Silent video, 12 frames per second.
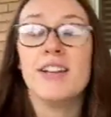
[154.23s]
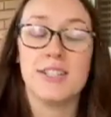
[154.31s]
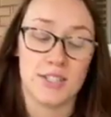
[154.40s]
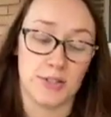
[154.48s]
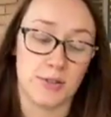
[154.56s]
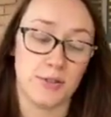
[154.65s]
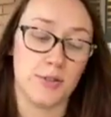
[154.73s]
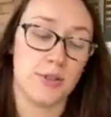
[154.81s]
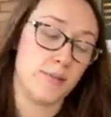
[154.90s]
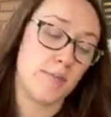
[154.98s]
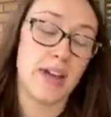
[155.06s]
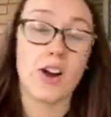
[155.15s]
to
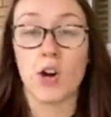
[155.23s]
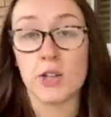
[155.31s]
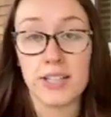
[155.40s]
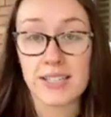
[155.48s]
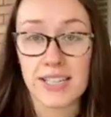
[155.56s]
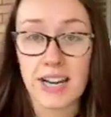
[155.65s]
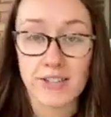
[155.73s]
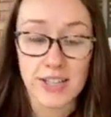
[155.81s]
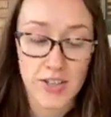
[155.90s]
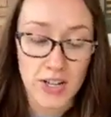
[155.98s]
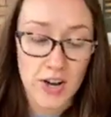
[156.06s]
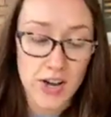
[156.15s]
make our list and
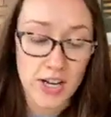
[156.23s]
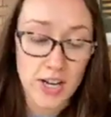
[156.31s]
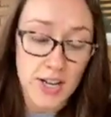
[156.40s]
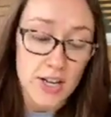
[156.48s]
everything on.